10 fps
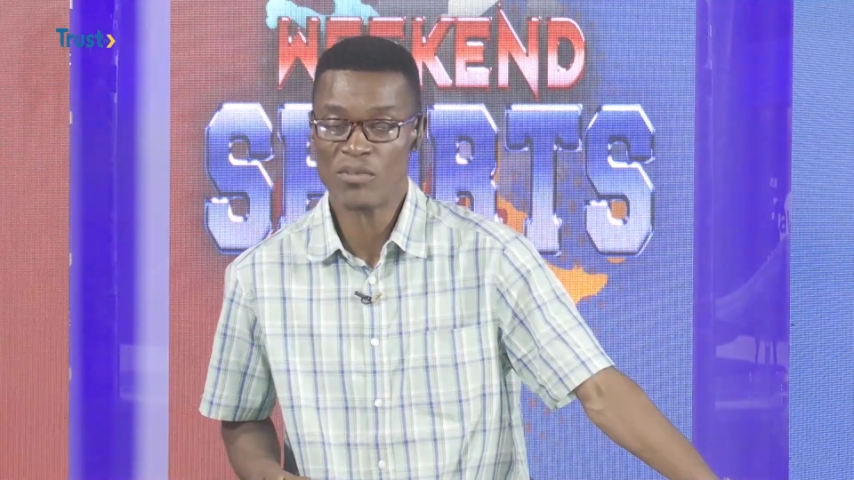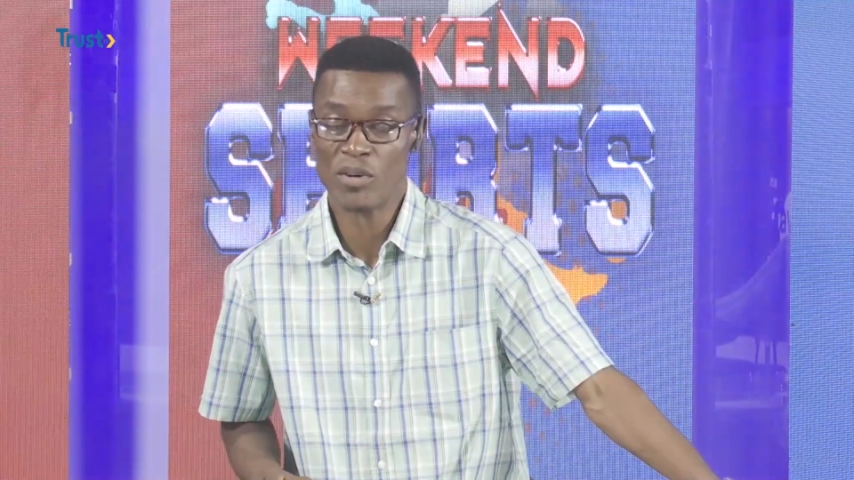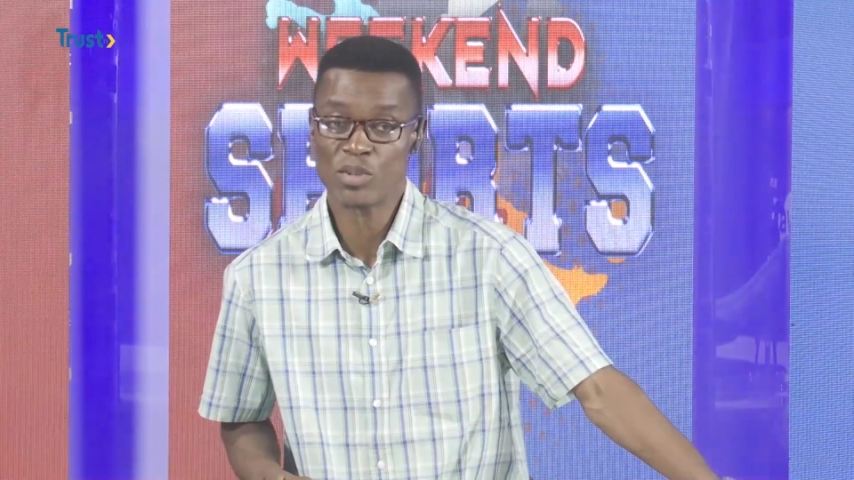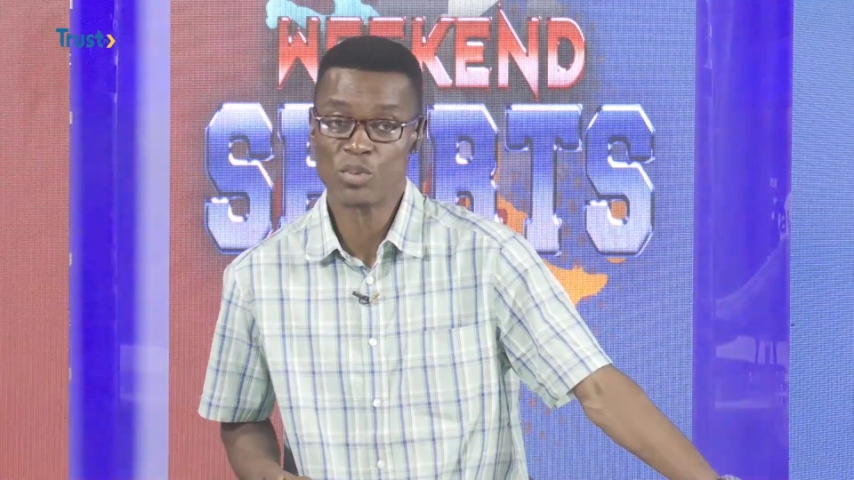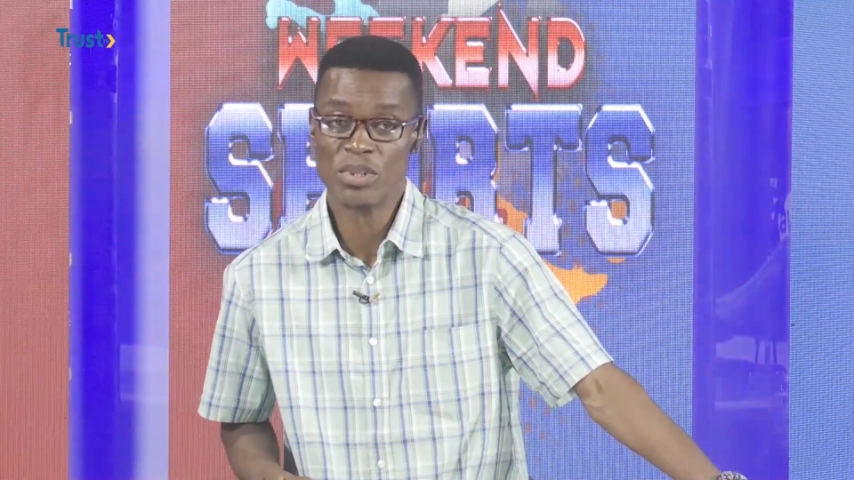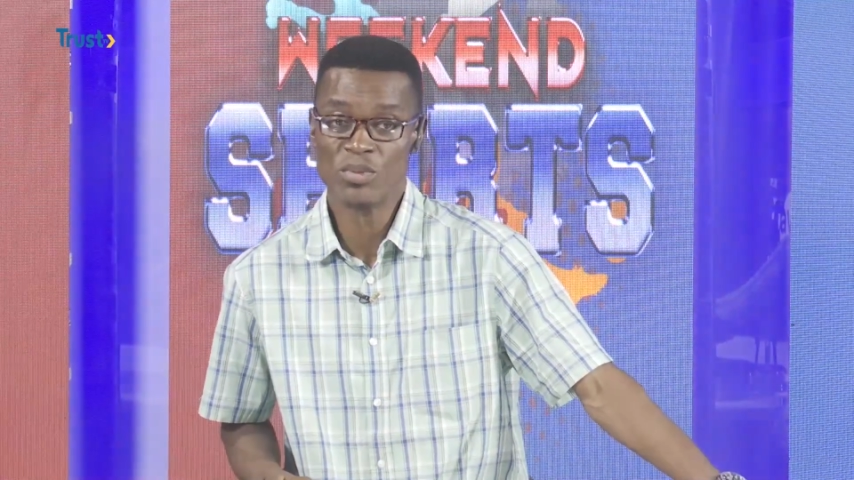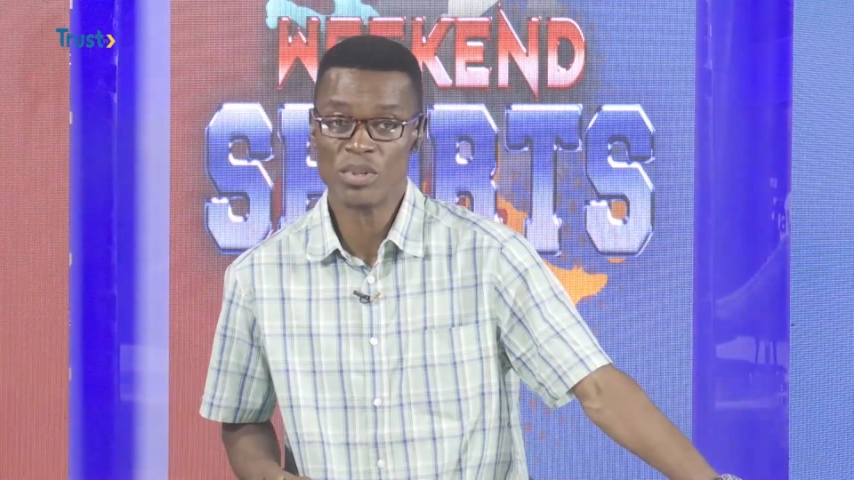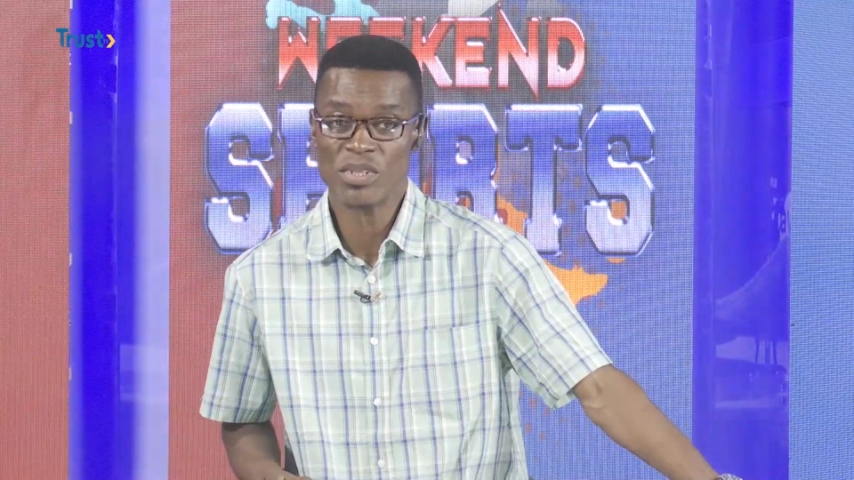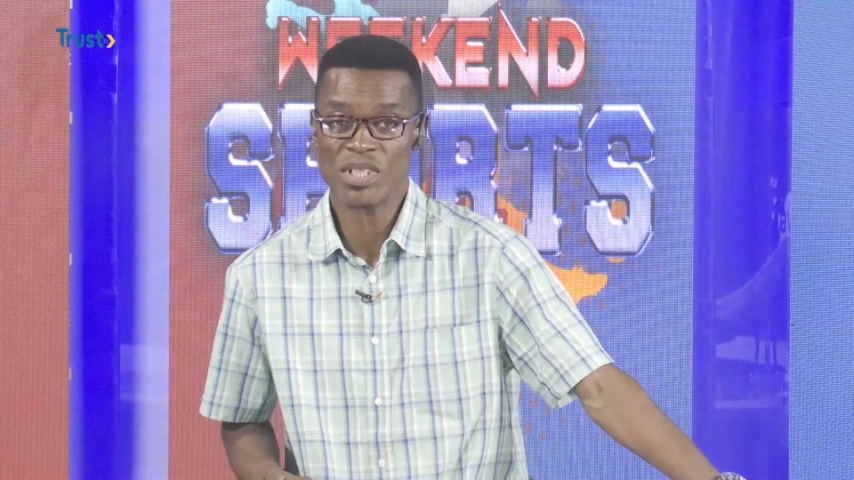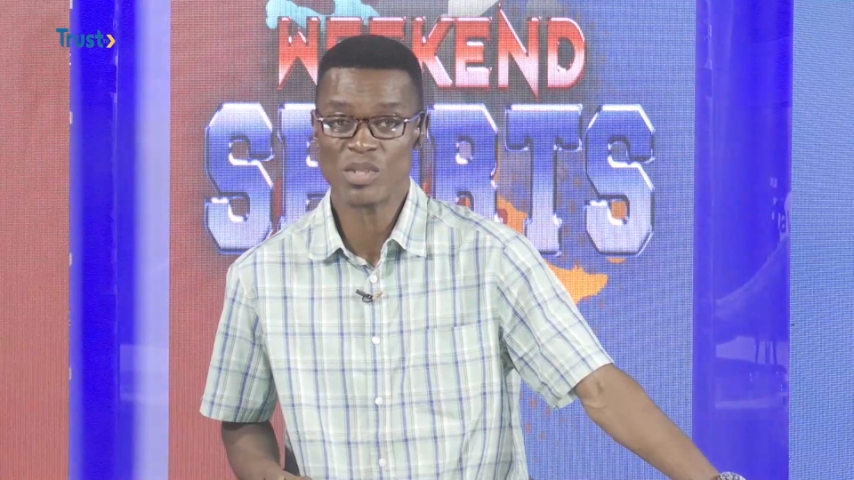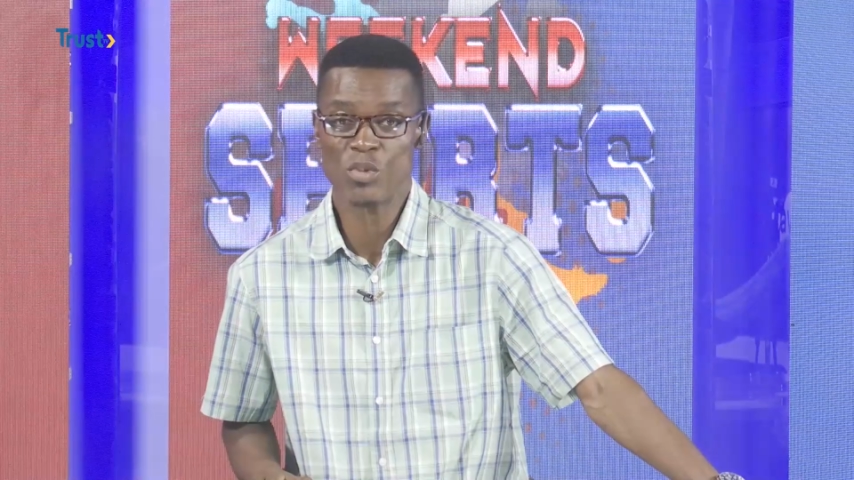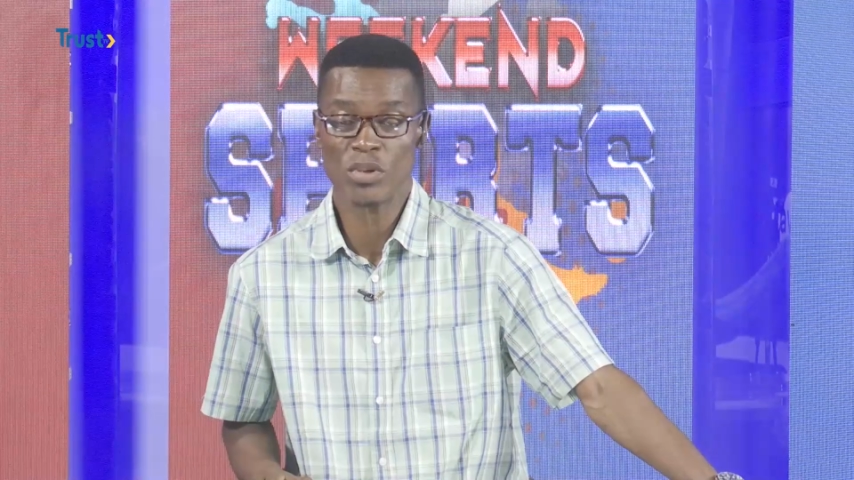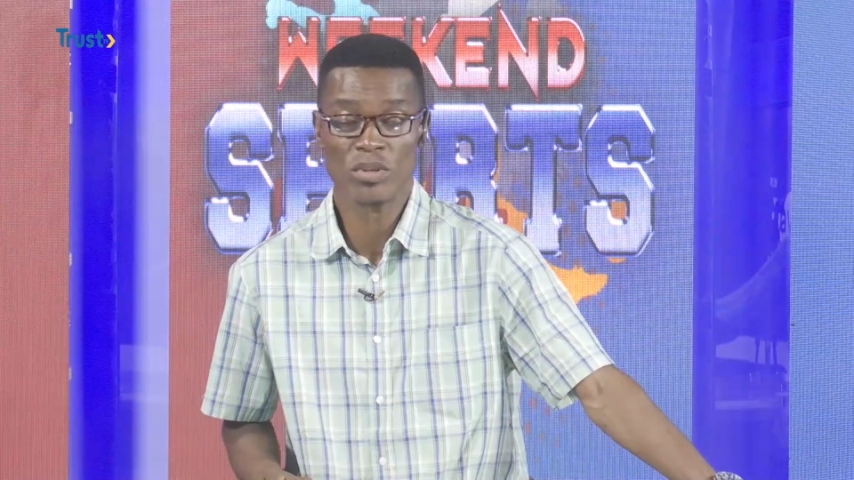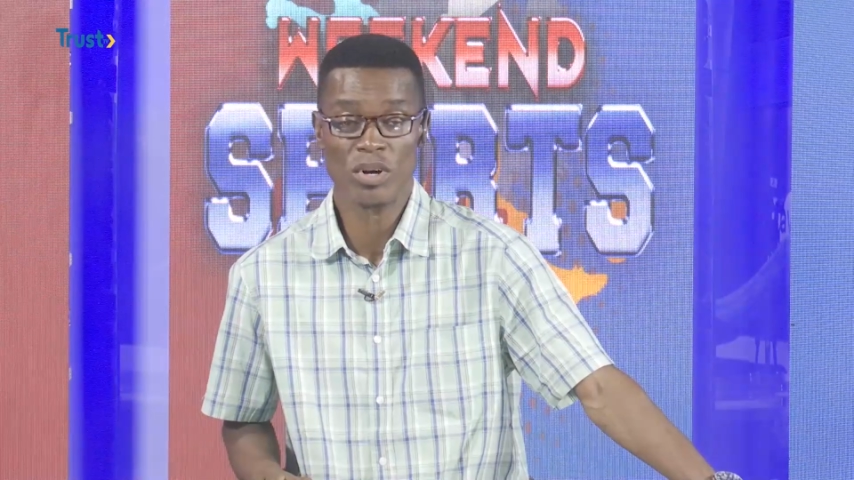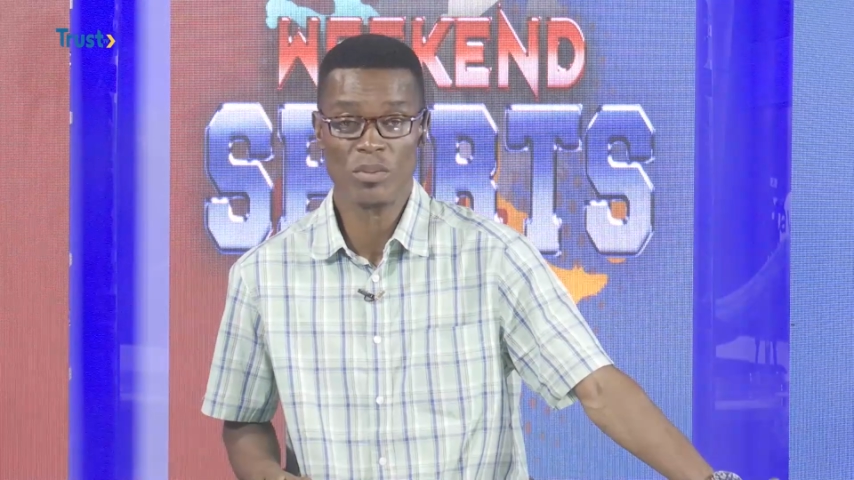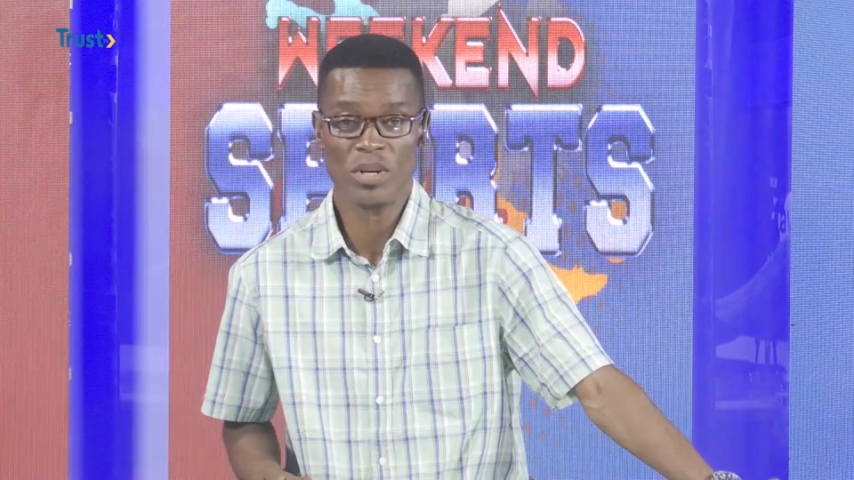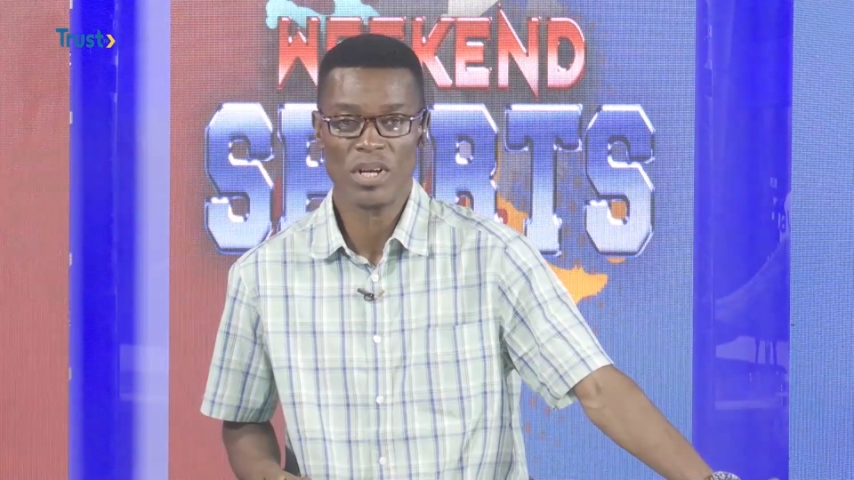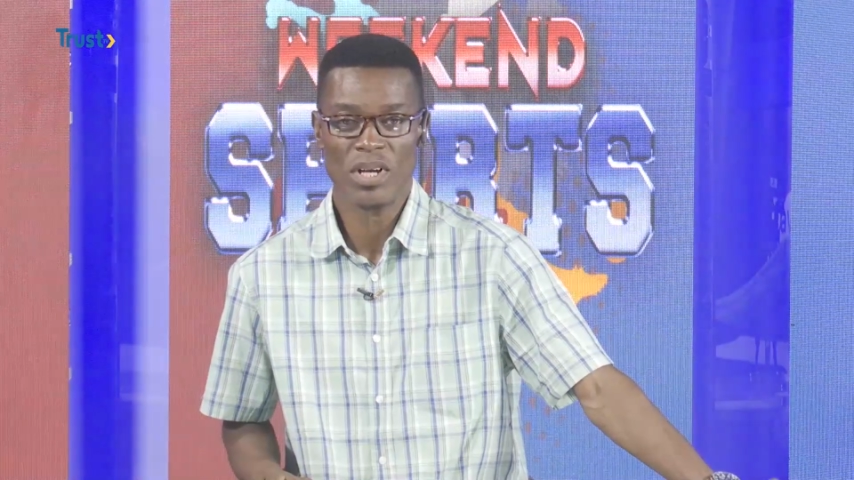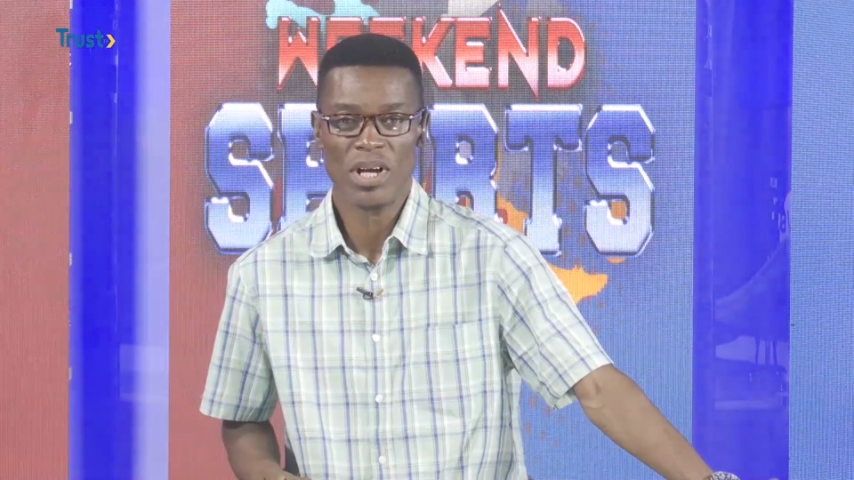for 2026 World Cup,